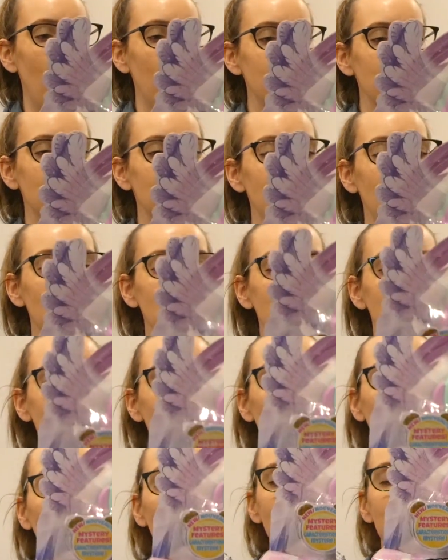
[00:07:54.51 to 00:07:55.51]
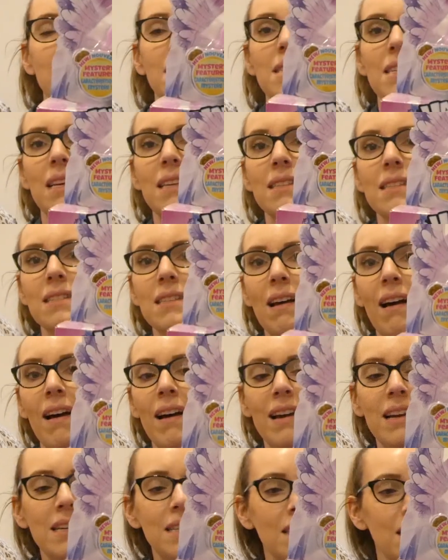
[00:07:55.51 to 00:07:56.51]
6 surprises
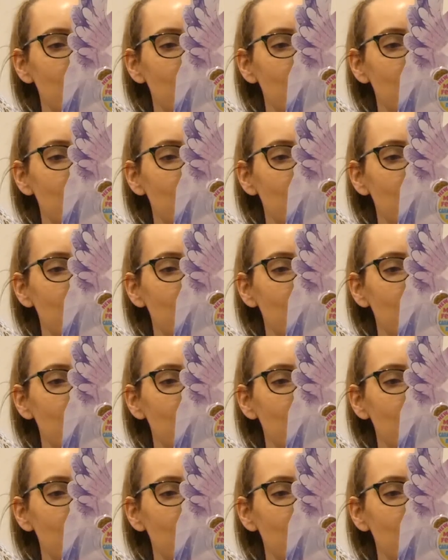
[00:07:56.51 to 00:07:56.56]
inside